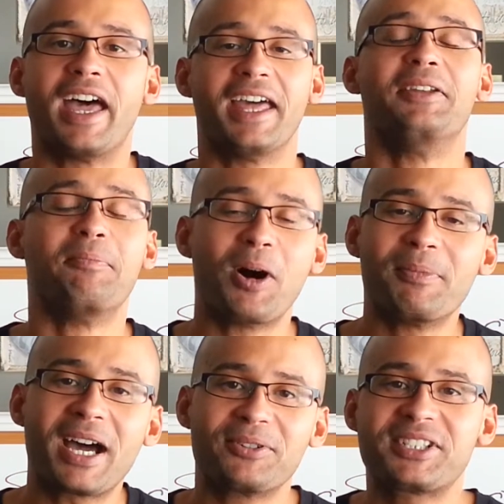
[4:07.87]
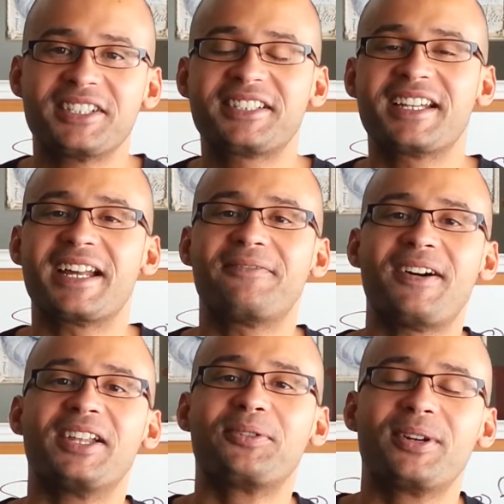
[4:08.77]
And the moment I was chit-chatting, I
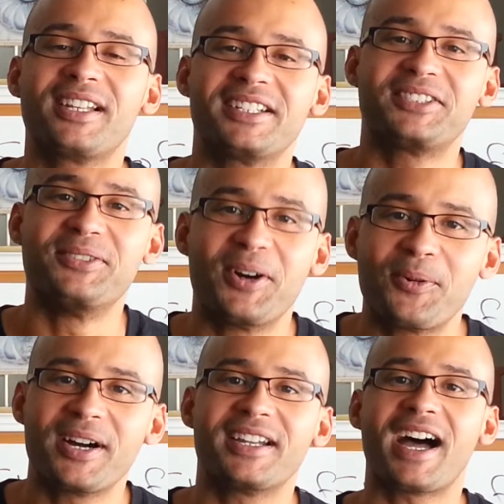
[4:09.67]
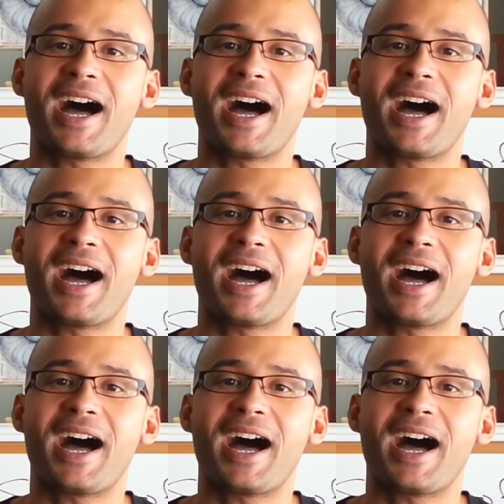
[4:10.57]
finally realized, you know what?